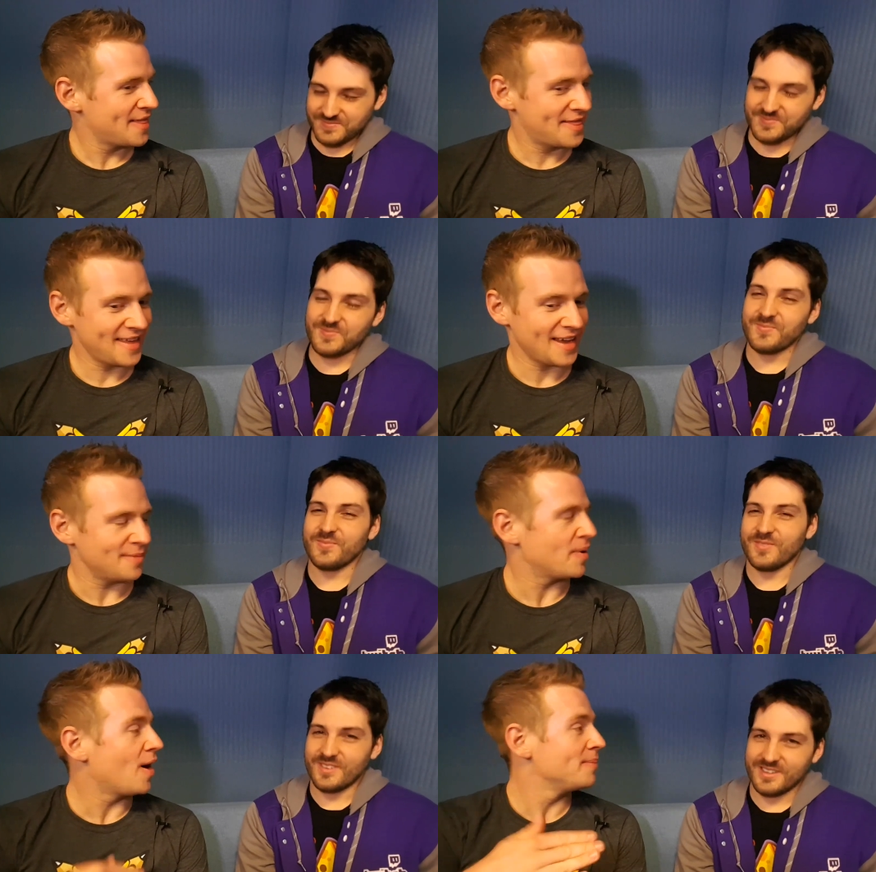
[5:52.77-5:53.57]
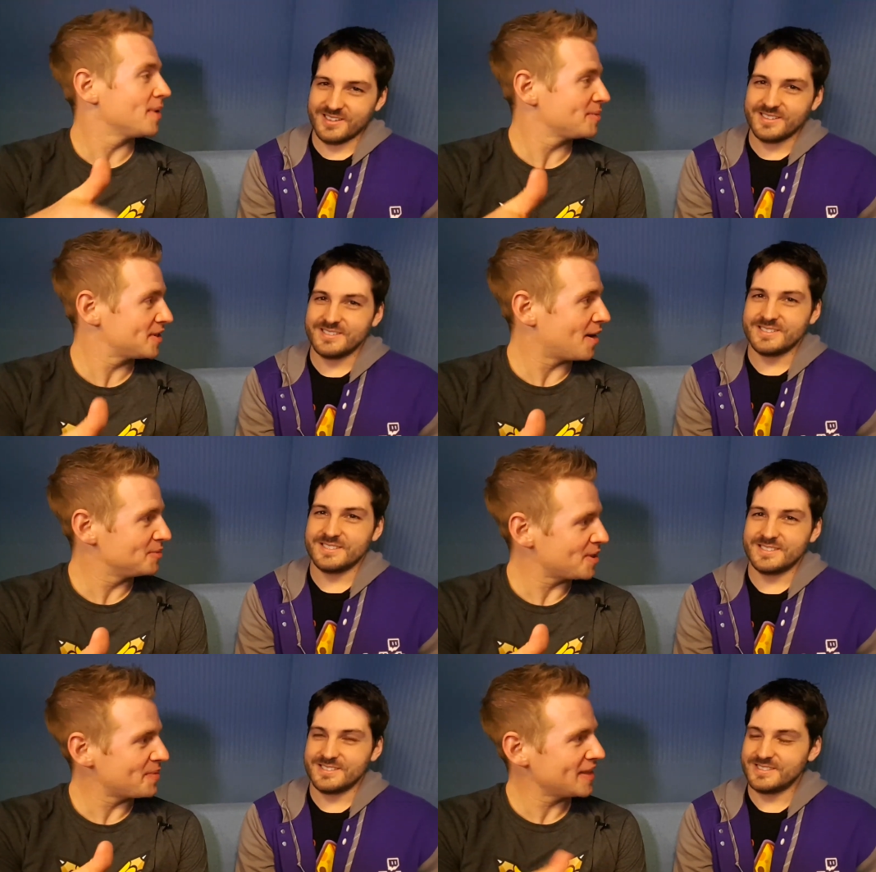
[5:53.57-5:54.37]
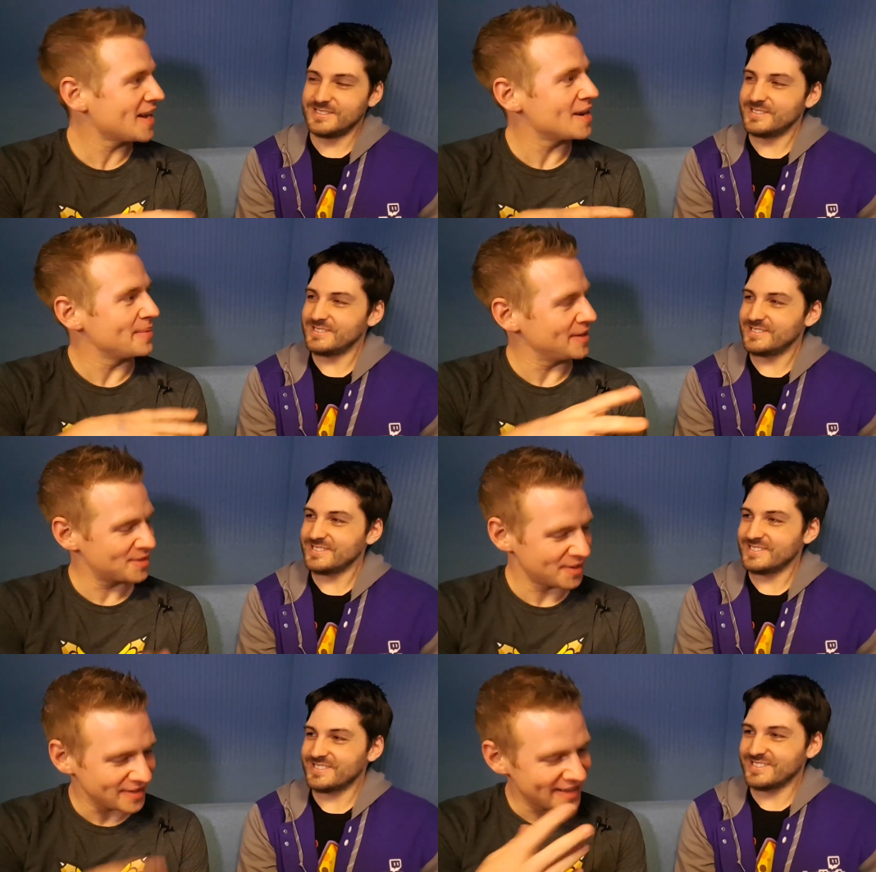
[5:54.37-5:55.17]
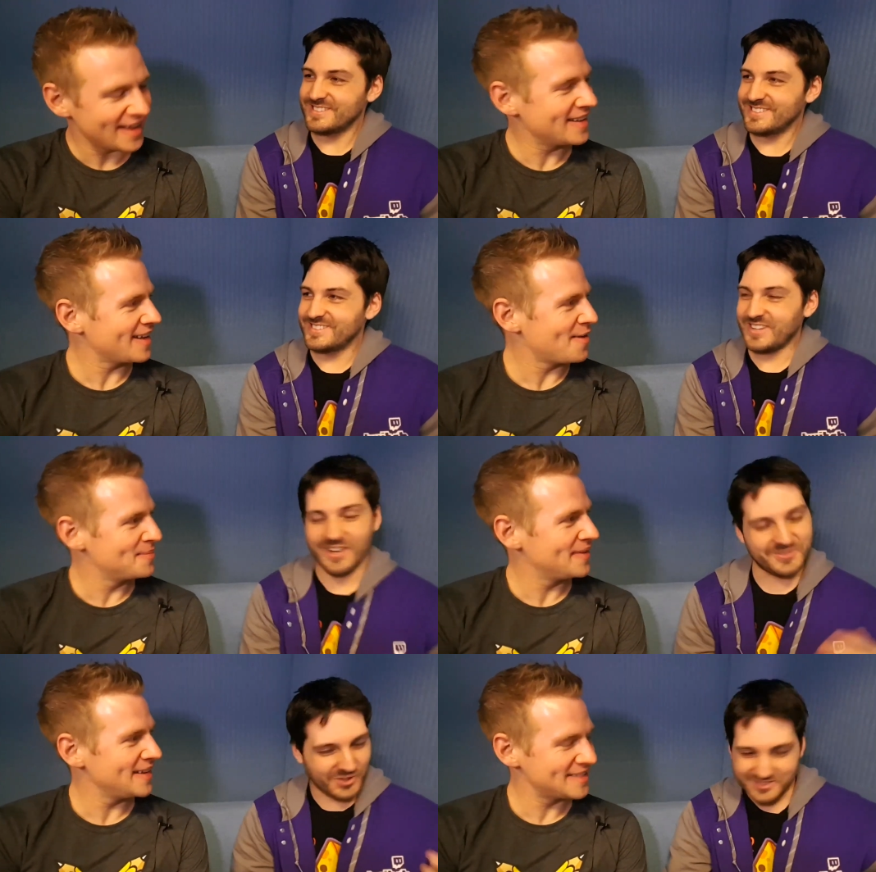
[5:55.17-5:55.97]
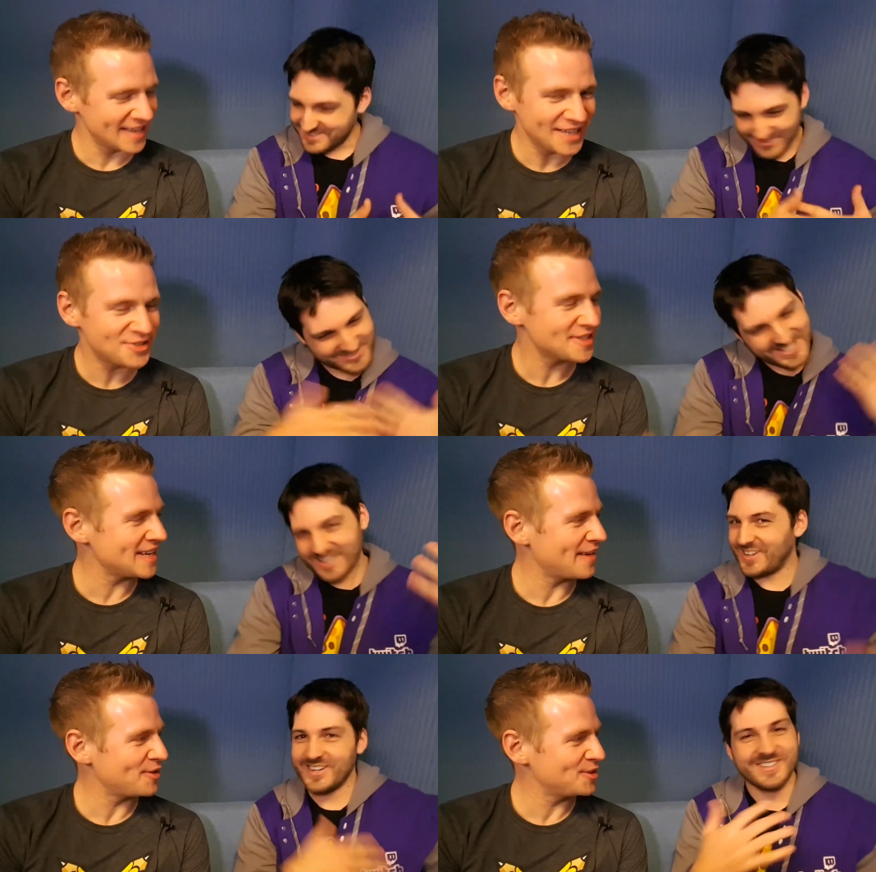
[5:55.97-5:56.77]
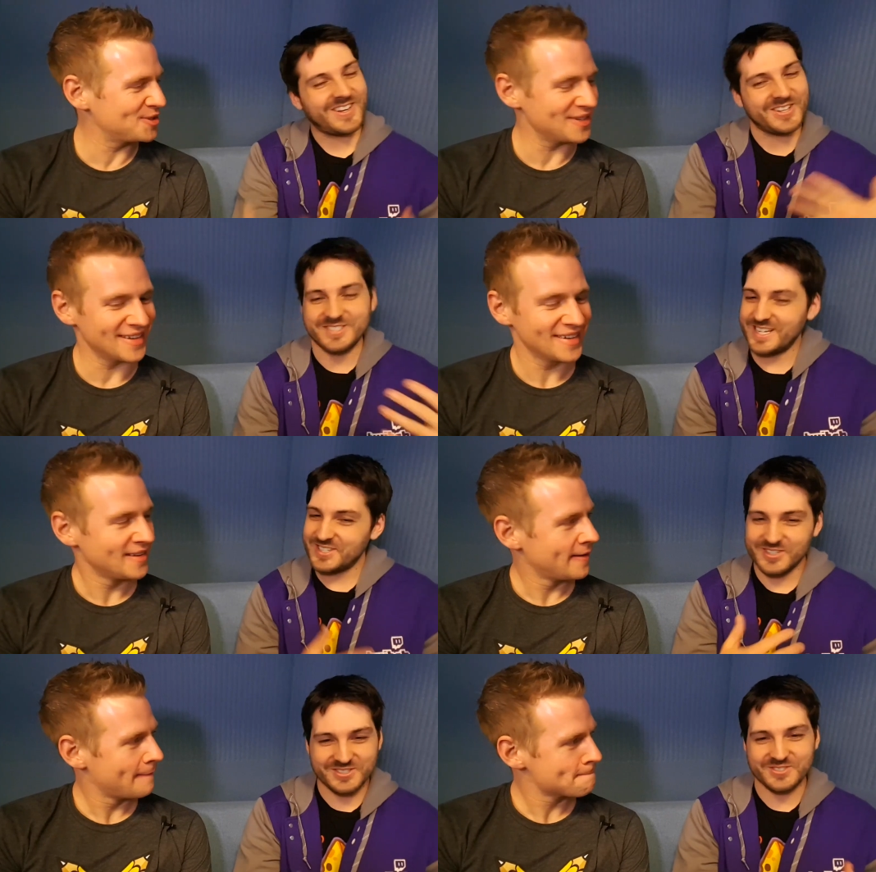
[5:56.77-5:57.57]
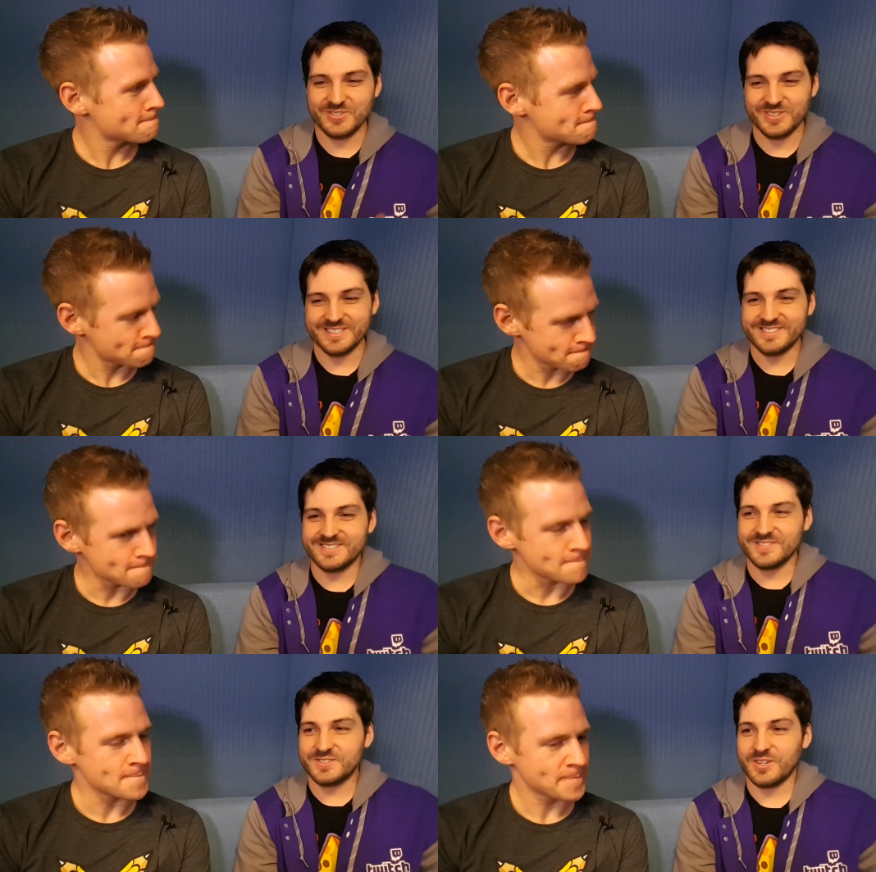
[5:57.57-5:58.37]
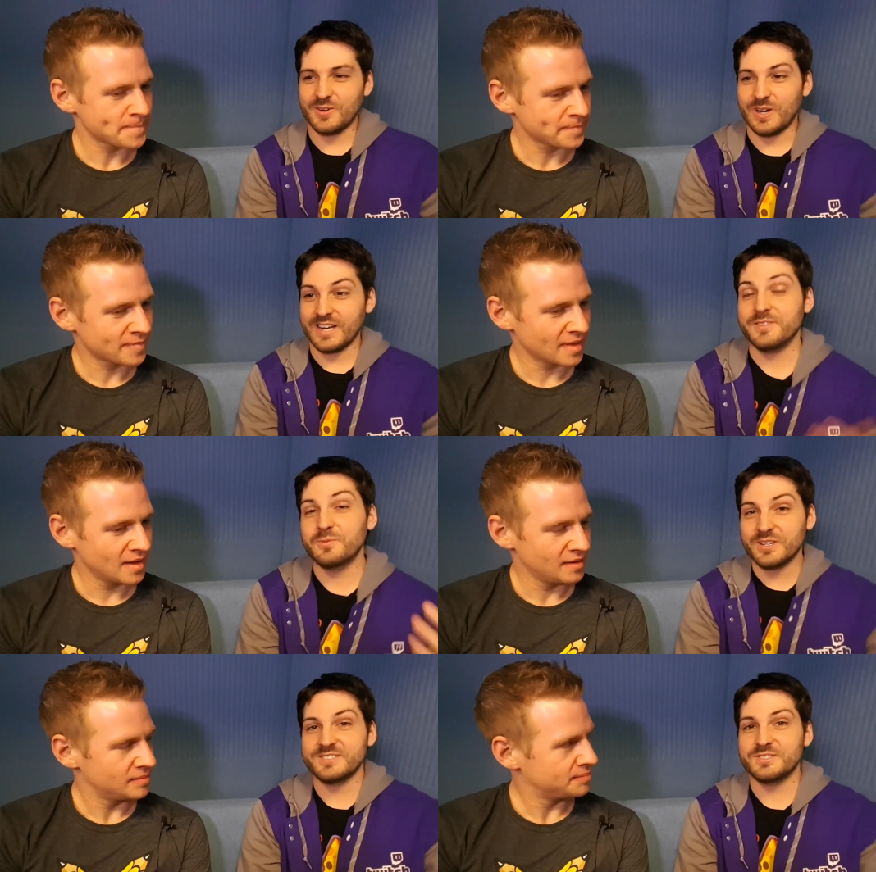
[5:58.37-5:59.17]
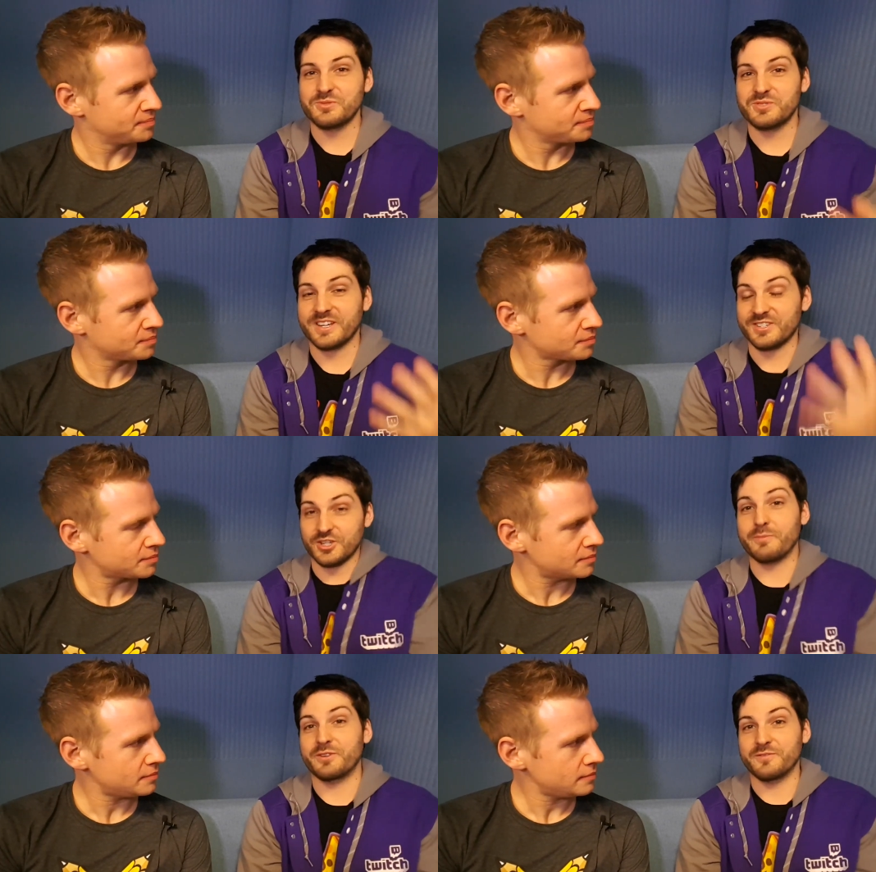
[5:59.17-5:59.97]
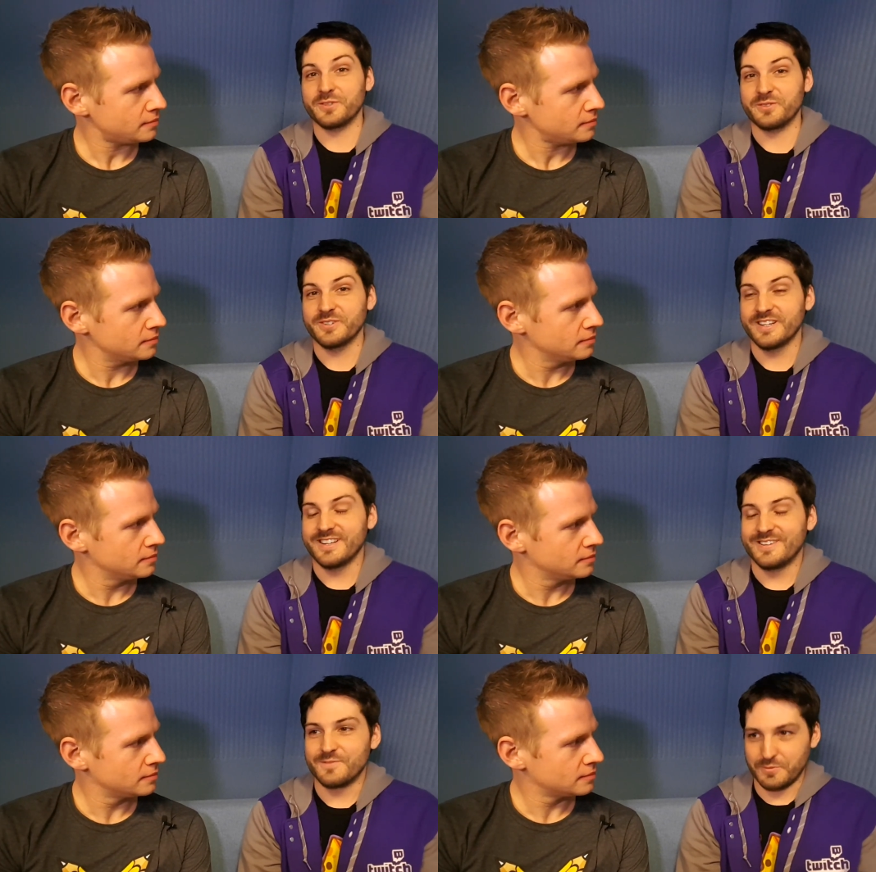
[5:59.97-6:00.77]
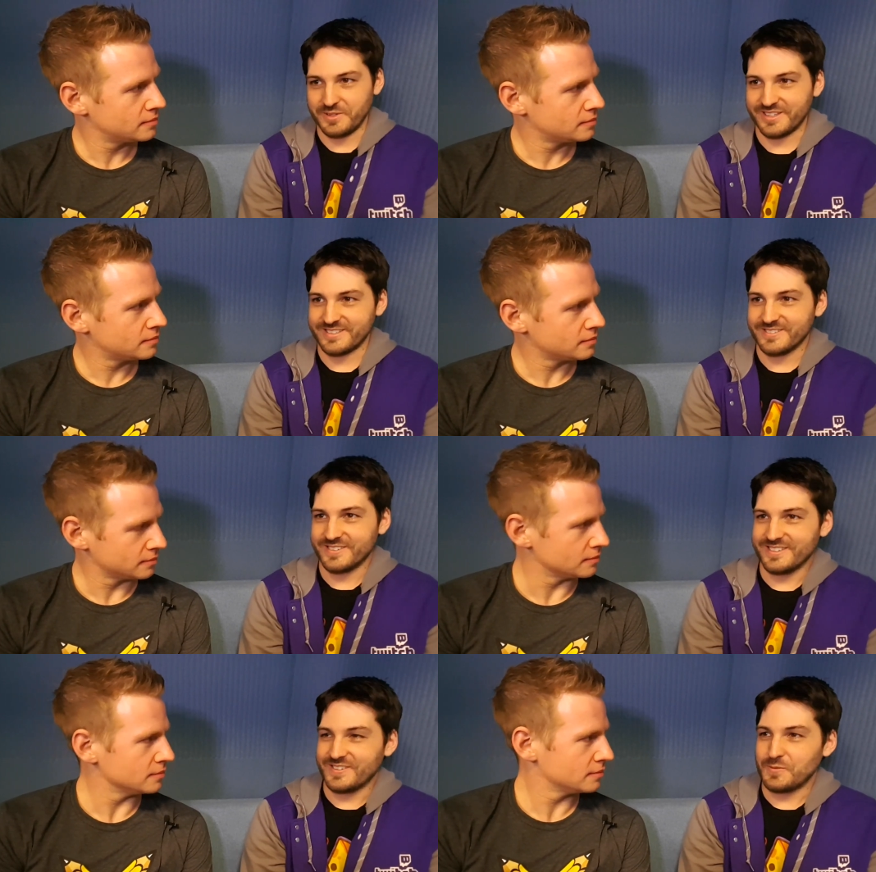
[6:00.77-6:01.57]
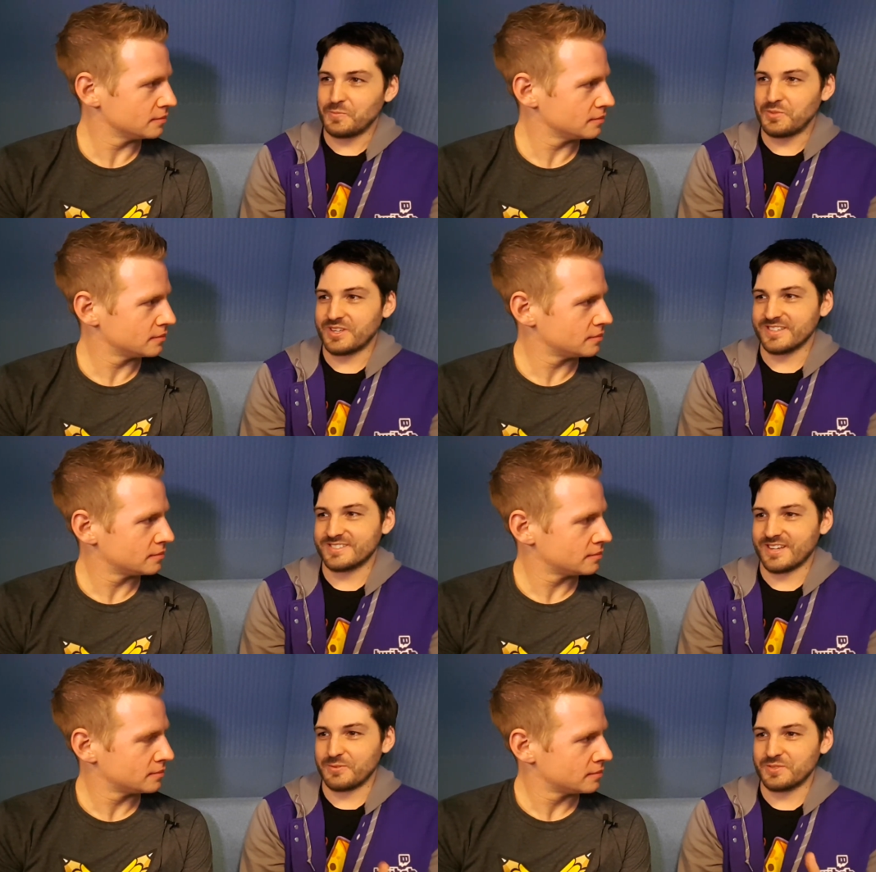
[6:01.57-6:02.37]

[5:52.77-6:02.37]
Speaker 1: thing. But I'm, I'm, I'm jumping the gun a bit. So um, yeah, I'll, it's an interesting I'll take, evolution. I'll take you on the story. Mm-hmm.
Speaker 2: So I didn't realize this was like a job interview for me mm-hmm. because I